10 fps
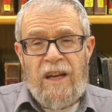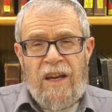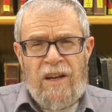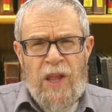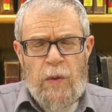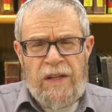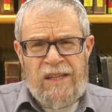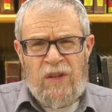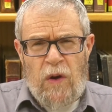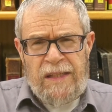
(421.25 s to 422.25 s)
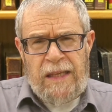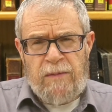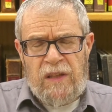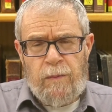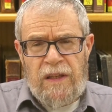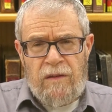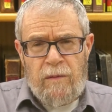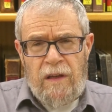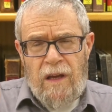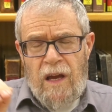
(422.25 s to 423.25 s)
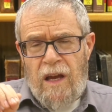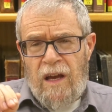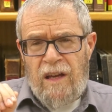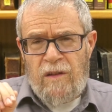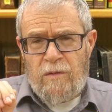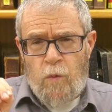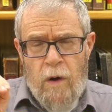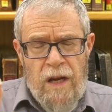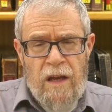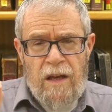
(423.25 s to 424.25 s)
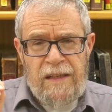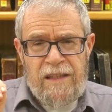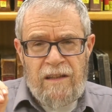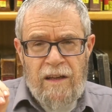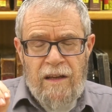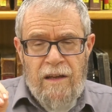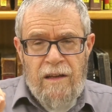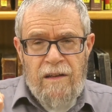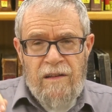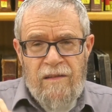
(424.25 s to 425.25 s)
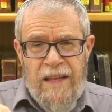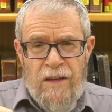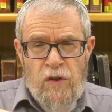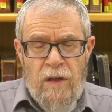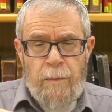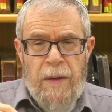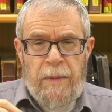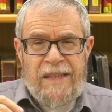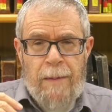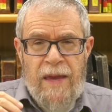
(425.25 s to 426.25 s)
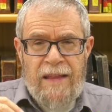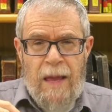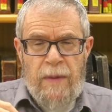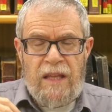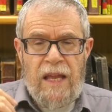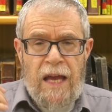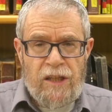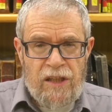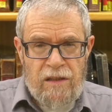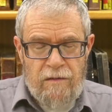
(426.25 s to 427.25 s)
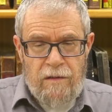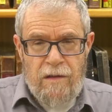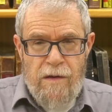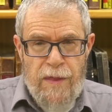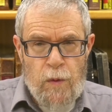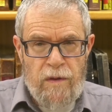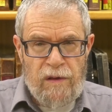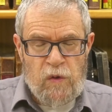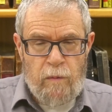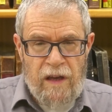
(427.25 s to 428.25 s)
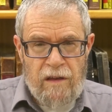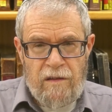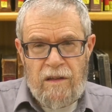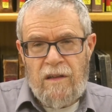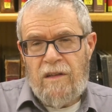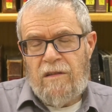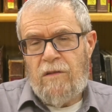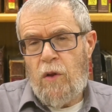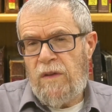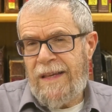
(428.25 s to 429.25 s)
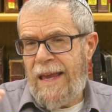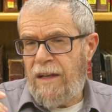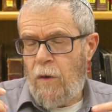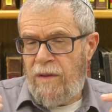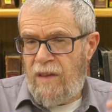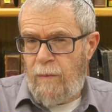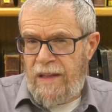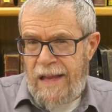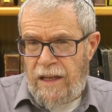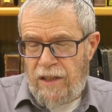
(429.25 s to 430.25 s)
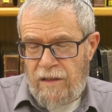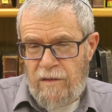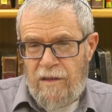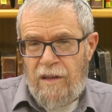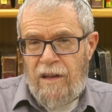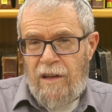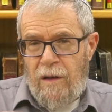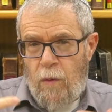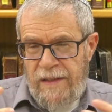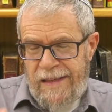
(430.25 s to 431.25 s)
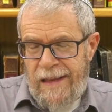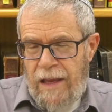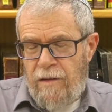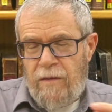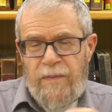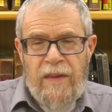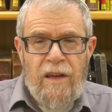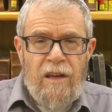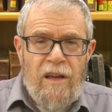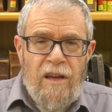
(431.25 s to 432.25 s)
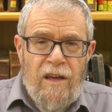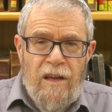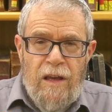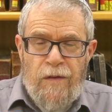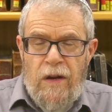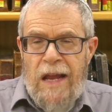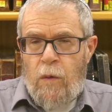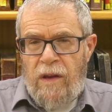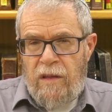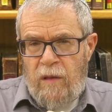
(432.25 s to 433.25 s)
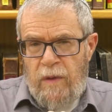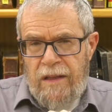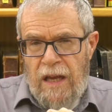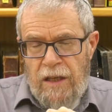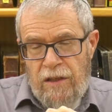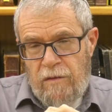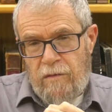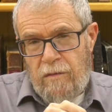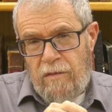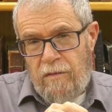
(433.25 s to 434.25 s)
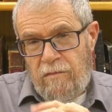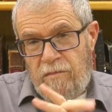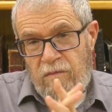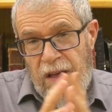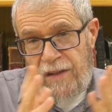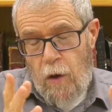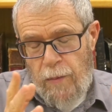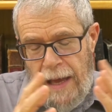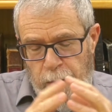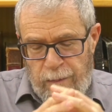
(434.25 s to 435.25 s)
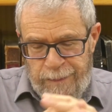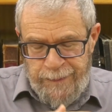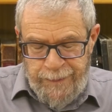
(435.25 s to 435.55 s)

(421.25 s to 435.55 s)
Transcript: In other words, the Torah seems to be warning us that you shouldn't be mitamei et hamikdash through the Tum'a. In other words, you can't go into the mikdash. Once again, if you're not going to the mikdash, there's no problem.